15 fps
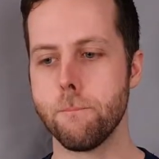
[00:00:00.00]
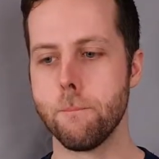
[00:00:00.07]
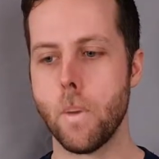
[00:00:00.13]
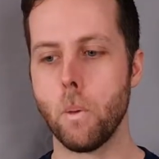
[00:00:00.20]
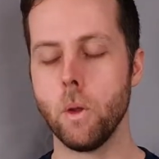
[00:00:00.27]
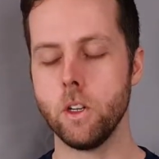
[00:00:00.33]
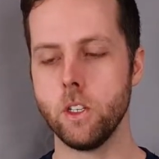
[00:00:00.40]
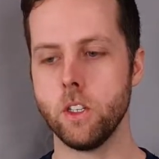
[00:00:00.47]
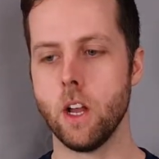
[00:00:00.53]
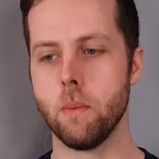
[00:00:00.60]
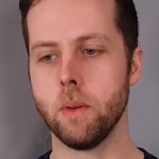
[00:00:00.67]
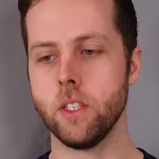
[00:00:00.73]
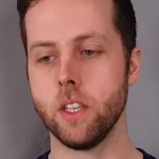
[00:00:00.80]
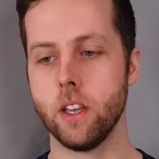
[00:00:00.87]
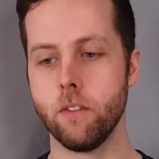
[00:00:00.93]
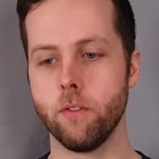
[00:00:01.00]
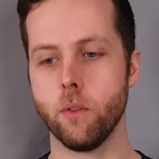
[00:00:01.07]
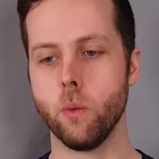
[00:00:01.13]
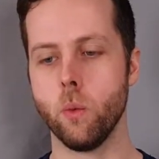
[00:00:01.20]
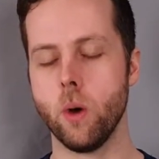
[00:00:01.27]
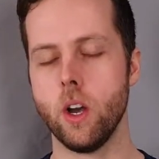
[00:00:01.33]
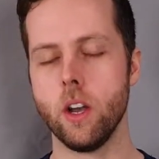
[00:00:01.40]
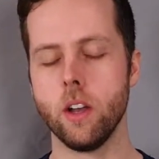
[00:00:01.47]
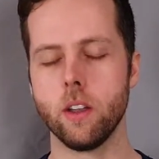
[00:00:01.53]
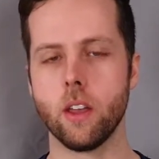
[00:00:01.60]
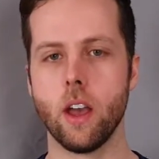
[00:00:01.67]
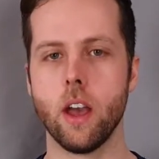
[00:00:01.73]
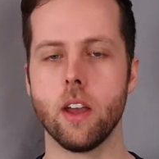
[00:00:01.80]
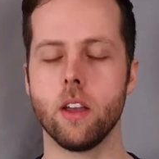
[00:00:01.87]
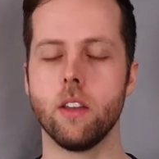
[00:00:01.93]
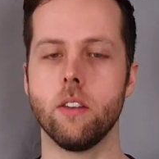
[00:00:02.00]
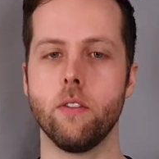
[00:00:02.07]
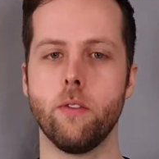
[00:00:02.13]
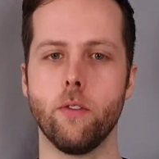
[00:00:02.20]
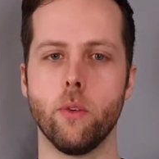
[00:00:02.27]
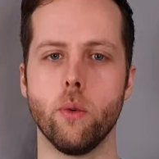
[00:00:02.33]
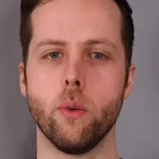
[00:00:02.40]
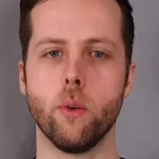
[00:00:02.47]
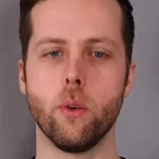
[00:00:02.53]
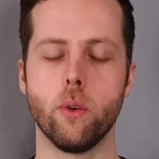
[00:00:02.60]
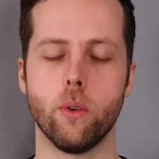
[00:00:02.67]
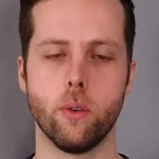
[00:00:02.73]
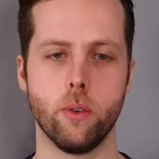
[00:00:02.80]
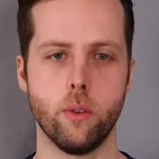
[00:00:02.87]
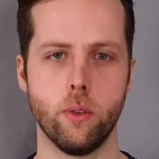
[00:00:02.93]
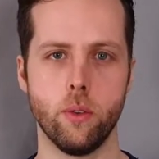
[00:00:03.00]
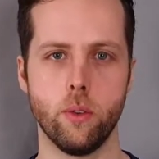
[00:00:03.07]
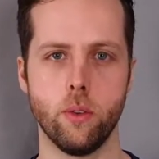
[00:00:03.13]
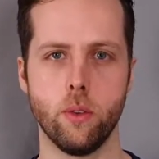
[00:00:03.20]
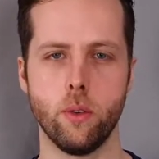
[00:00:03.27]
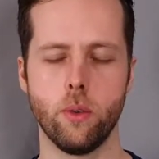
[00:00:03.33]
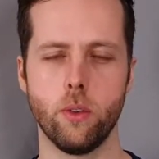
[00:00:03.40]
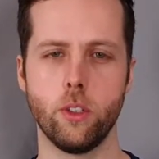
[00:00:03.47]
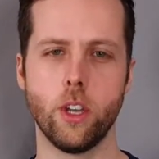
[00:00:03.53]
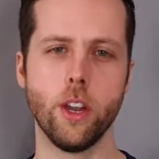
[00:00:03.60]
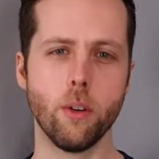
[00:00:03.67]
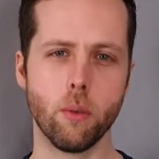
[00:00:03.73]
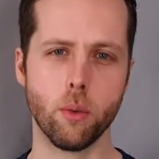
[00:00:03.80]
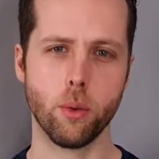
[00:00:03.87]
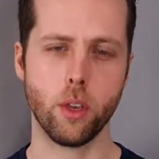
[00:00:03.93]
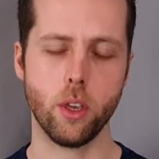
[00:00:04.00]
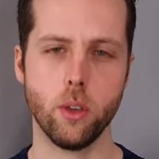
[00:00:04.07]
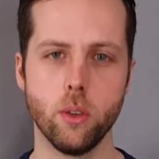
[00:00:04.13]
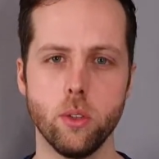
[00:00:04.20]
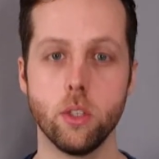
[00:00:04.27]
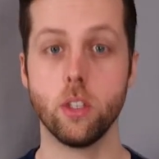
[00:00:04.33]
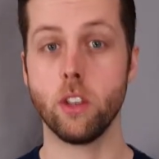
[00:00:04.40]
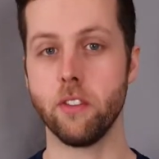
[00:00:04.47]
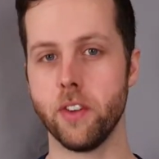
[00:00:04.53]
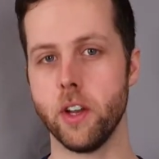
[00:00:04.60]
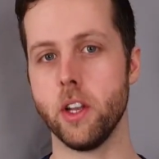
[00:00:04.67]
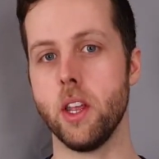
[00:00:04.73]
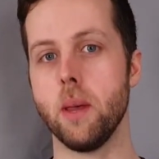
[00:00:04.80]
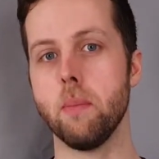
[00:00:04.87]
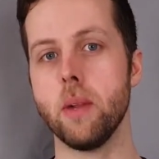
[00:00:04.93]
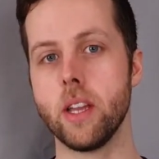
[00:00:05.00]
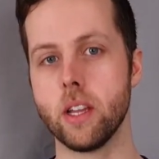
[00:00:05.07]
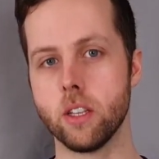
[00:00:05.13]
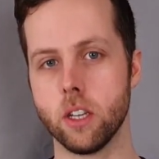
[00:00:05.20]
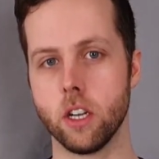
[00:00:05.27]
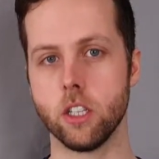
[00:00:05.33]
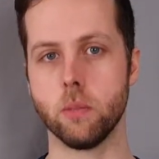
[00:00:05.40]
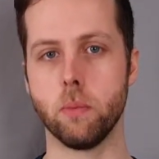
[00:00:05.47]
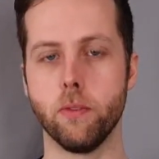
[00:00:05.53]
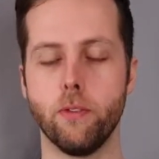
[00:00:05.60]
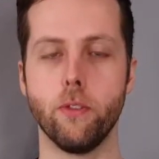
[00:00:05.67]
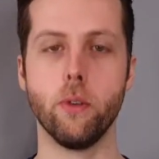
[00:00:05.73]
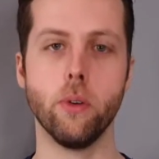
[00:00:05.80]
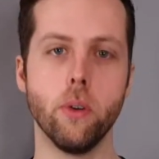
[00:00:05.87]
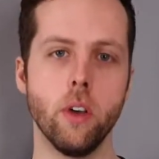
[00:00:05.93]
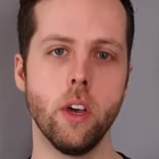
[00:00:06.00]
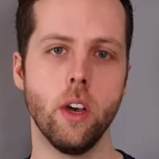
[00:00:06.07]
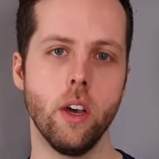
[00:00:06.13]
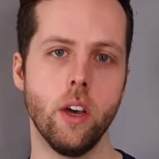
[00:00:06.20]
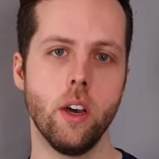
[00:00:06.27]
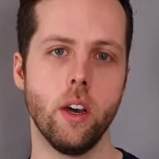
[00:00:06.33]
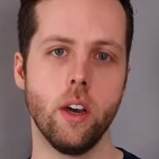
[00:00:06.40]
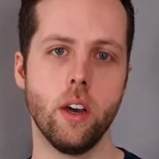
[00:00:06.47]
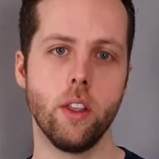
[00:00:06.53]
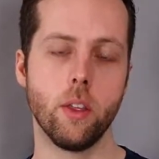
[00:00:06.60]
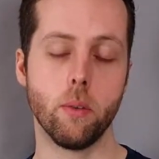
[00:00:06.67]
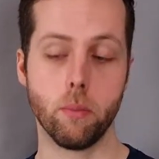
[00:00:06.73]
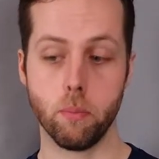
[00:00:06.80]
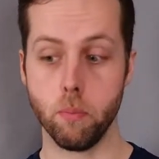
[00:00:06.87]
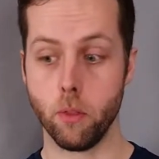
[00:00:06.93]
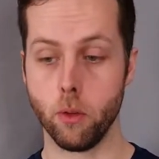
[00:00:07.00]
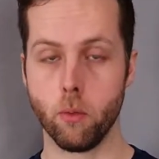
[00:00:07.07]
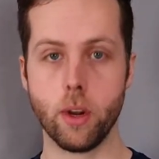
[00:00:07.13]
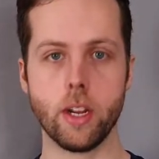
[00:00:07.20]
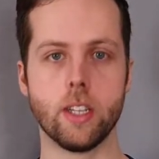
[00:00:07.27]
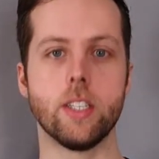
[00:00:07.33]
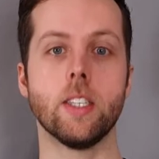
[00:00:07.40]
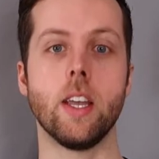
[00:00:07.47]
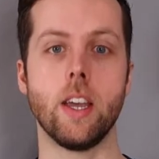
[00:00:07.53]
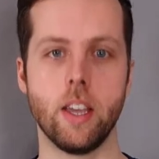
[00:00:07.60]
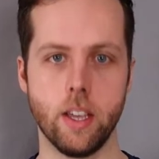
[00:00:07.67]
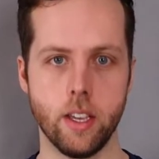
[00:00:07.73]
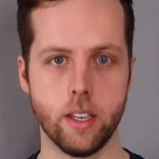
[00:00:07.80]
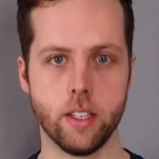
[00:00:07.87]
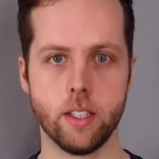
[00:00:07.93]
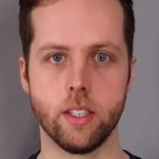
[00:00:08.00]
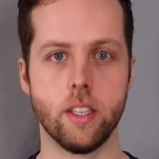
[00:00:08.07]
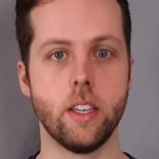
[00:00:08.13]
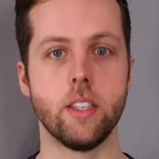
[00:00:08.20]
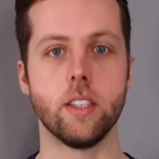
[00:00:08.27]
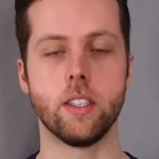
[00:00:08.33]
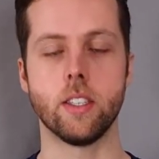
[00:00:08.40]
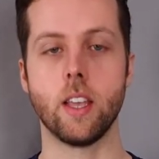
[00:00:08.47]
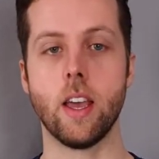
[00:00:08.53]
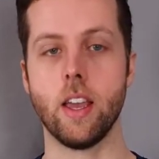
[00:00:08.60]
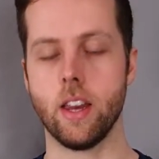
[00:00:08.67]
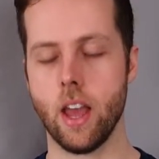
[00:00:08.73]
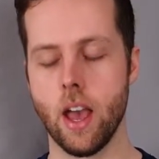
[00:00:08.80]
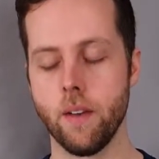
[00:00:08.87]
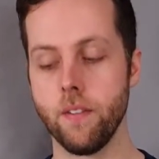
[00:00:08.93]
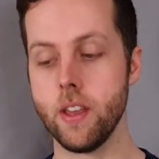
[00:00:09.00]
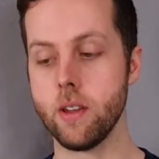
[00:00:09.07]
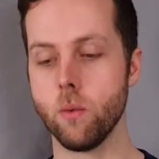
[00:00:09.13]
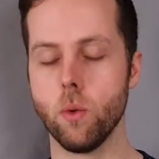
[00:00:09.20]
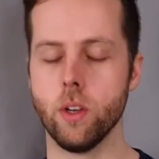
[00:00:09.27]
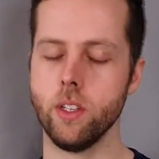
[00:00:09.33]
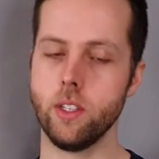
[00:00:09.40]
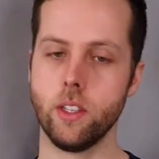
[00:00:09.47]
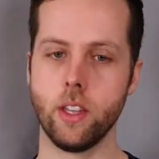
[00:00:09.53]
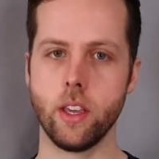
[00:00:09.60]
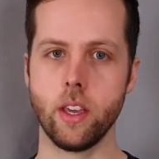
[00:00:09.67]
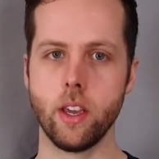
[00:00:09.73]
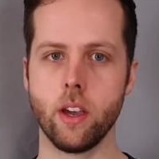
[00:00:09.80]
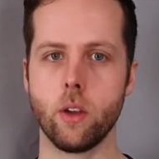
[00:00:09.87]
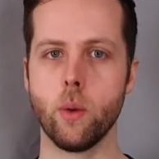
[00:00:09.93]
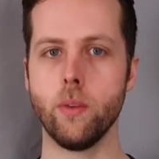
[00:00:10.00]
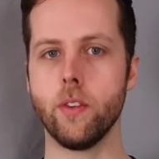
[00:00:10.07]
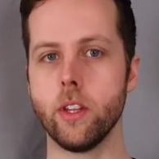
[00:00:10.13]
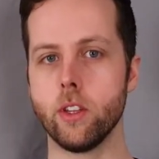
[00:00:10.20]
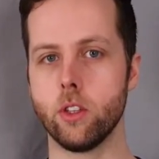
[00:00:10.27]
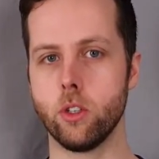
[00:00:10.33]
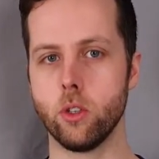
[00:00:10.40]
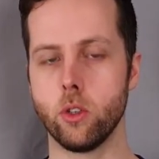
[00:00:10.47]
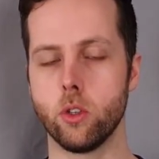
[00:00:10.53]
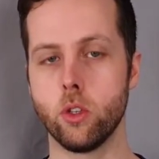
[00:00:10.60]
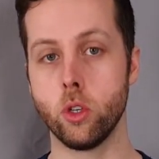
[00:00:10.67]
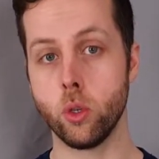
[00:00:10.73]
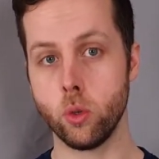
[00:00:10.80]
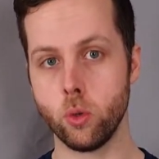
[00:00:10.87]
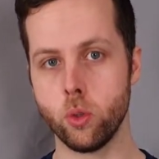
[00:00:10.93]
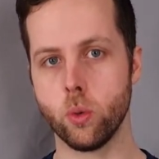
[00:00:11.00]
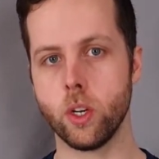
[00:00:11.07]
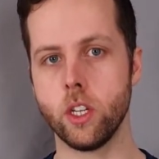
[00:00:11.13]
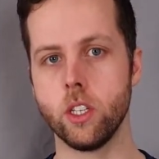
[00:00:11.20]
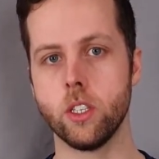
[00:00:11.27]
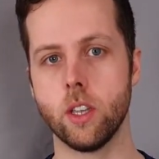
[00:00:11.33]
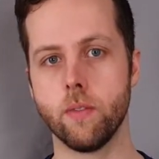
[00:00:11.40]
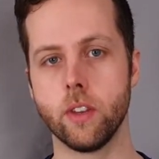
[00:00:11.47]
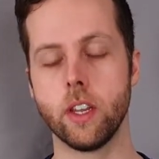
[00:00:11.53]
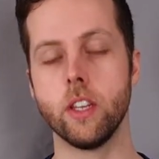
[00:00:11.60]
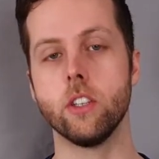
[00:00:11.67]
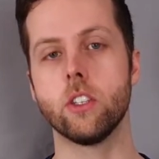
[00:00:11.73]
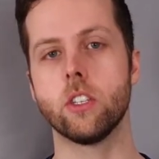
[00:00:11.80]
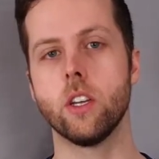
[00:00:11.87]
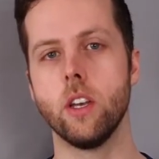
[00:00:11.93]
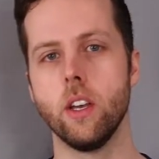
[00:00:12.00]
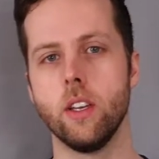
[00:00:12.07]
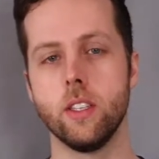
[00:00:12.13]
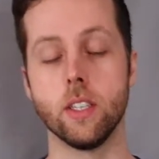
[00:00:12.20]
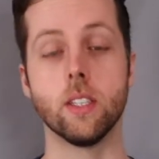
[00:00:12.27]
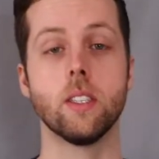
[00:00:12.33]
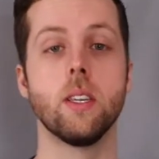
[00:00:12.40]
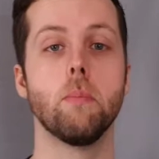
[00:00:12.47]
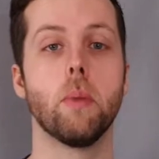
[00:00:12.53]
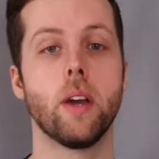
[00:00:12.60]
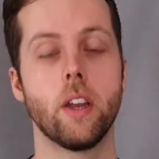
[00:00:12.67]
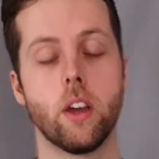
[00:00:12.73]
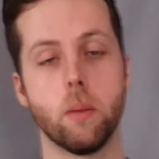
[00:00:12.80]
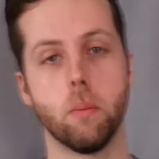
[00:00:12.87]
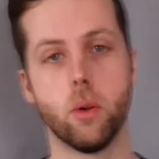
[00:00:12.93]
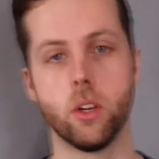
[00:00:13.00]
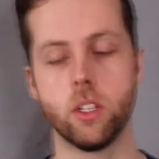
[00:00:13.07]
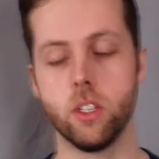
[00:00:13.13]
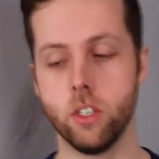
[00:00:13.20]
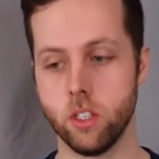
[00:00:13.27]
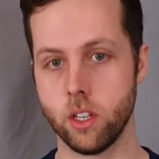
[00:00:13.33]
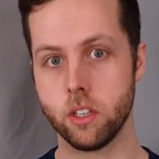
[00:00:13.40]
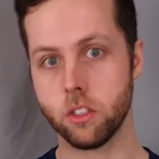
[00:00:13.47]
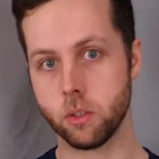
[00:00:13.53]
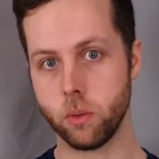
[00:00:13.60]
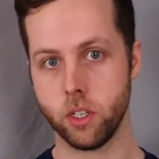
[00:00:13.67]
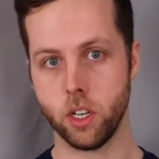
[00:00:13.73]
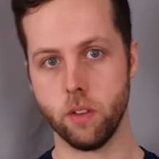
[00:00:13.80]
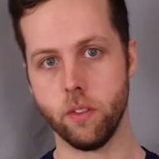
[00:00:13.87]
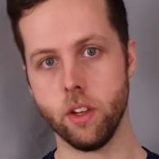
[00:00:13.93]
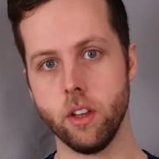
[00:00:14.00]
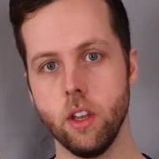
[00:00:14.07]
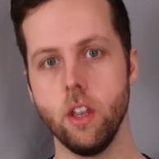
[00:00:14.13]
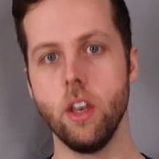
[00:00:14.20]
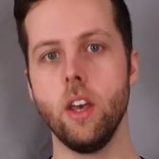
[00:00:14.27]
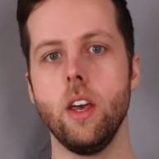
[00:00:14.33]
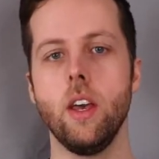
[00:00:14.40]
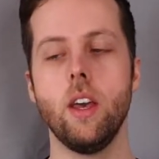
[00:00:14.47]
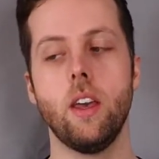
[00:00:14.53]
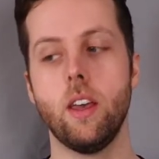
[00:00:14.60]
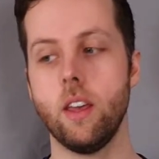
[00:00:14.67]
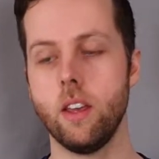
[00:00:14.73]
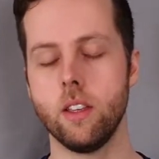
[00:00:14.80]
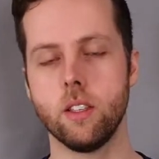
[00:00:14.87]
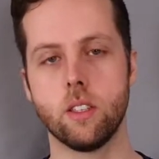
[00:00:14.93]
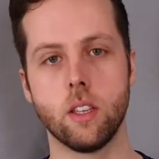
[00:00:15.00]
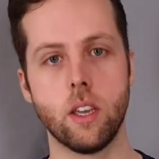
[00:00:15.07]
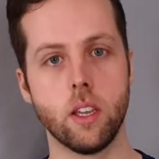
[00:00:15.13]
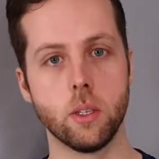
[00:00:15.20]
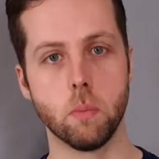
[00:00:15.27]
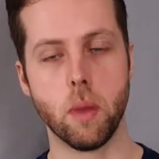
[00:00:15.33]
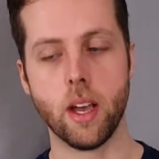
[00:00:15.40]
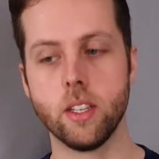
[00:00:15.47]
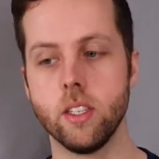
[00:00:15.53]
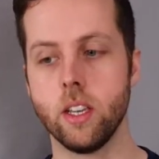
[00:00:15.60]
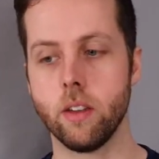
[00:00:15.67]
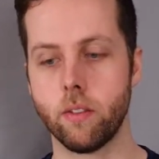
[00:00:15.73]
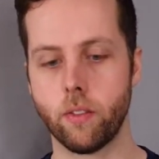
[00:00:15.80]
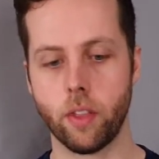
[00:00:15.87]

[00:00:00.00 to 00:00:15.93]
I want to start by saying for work and for general use, and you've heard it a million times before, the real estate is insane. Having what is the equivalent to two 27-inch 16:9 monitors next to each other is massive.